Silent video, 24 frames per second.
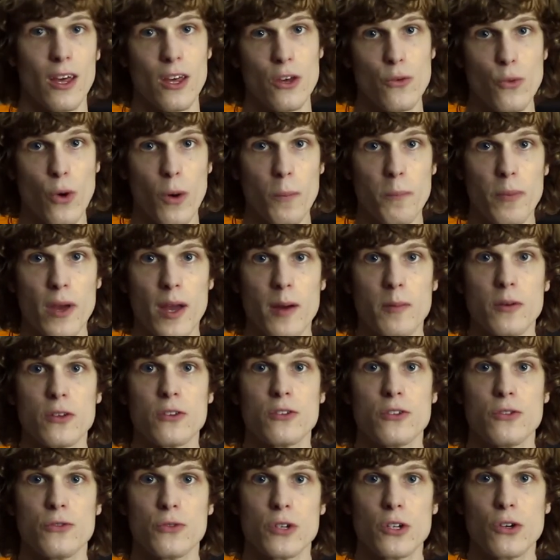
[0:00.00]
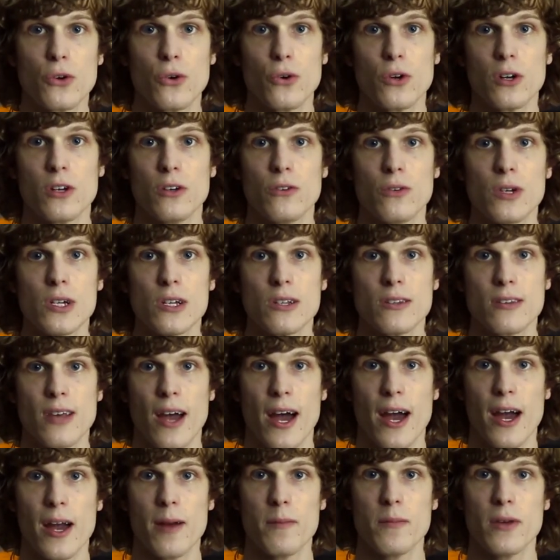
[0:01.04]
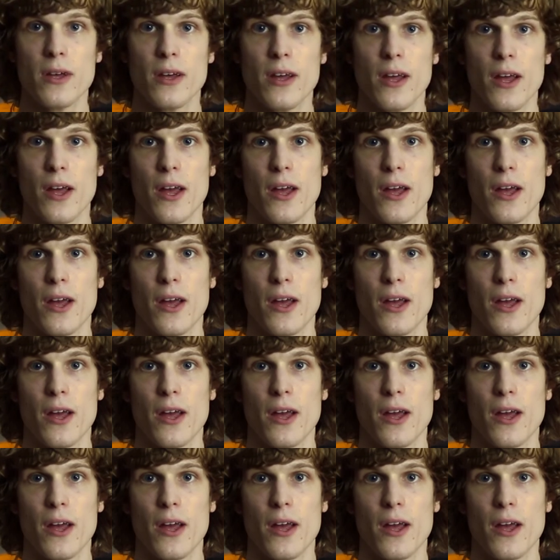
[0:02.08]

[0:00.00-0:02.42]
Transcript: You won't be able to record in real time,